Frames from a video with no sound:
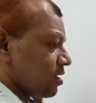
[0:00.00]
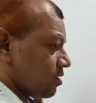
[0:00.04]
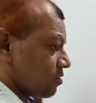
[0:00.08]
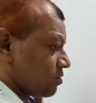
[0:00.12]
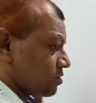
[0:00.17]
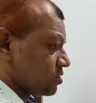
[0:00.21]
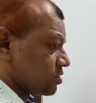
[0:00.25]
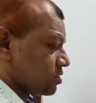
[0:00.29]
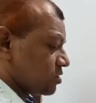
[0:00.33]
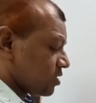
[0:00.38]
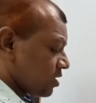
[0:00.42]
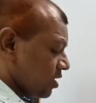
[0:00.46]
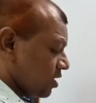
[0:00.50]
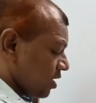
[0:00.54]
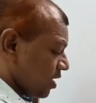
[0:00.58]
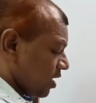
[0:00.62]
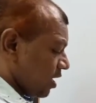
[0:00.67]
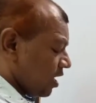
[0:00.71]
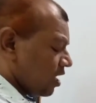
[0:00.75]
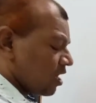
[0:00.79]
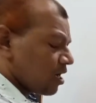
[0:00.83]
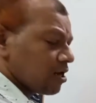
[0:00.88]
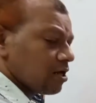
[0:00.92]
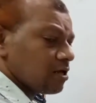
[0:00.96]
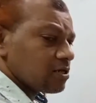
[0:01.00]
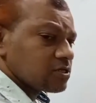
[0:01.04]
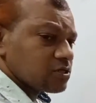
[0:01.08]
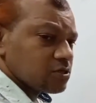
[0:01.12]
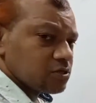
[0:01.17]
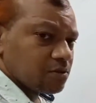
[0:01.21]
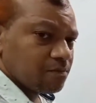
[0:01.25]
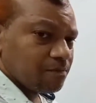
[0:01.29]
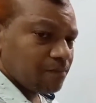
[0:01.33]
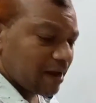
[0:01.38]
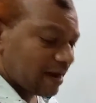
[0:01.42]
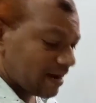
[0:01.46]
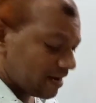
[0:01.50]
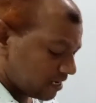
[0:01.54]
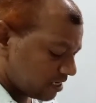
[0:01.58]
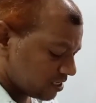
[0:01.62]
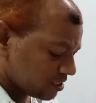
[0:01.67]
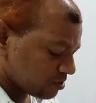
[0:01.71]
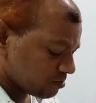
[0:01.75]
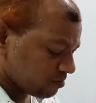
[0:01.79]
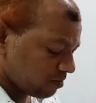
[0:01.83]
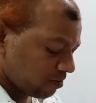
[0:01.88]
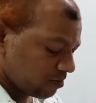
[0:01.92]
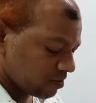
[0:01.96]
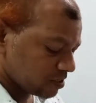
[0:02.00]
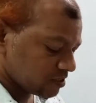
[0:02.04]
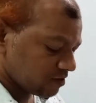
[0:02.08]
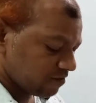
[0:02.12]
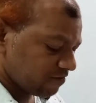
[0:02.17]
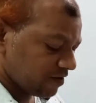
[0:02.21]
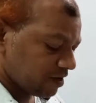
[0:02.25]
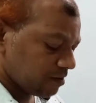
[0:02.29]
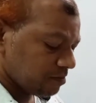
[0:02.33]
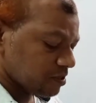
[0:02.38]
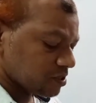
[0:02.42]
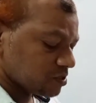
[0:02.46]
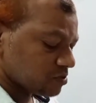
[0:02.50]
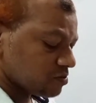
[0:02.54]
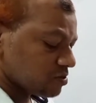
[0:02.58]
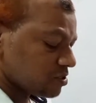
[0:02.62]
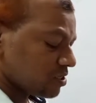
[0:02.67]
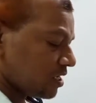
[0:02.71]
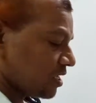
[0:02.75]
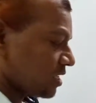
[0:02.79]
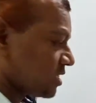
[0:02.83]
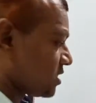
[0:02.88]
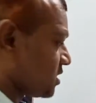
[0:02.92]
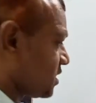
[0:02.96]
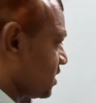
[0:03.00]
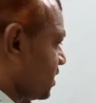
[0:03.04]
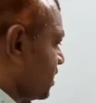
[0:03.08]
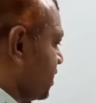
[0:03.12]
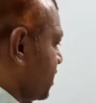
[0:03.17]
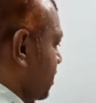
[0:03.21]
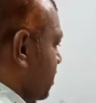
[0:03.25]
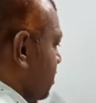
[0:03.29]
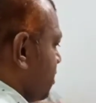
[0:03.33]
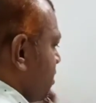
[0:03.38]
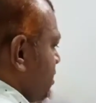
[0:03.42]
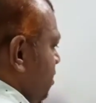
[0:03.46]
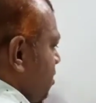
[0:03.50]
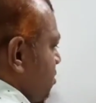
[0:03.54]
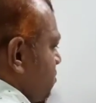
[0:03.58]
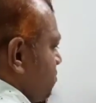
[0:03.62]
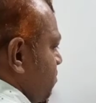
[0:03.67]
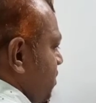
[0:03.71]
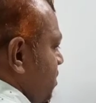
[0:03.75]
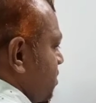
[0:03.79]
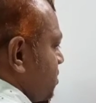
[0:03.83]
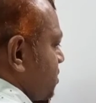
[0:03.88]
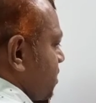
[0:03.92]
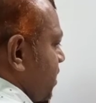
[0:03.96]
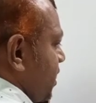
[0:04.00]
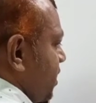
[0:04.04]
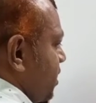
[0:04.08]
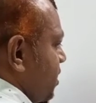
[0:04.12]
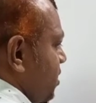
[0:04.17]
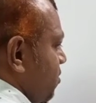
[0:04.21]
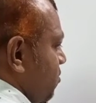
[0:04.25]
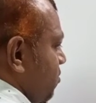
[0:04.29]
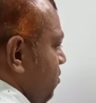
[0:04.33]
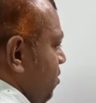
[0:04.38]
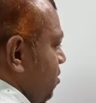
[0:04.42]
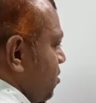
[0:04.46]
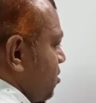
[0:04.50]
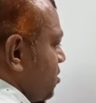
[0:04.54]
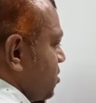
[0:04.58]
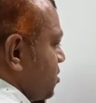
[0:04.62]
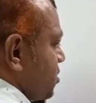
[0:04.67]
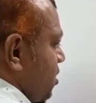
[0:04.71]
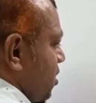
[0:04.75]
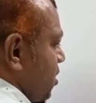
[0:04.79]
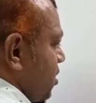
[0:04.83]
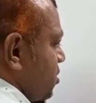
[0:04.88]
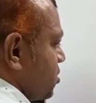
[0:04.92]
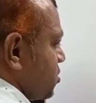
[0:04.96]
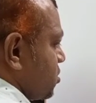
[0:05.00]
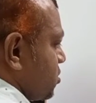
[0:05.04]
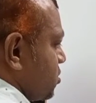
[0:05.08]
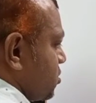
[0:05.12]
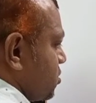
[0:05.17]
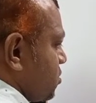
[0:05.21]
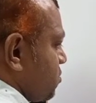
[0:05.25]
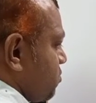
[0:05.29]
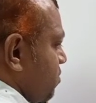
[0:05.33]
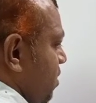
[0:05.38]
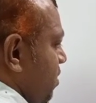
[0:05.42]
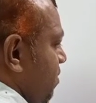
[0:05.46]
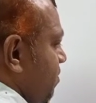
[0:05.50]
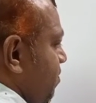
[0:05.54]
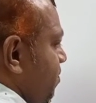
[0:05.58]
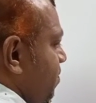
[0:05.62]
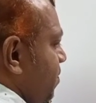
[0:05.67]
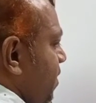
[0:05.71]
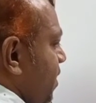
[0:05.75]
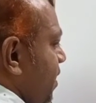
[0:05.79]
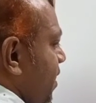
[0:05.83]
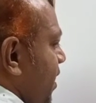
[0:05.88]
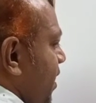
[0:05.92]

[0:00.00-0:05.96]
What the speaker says: nerves and also the platysma muscle fibers which are extending. Please write down all these relations from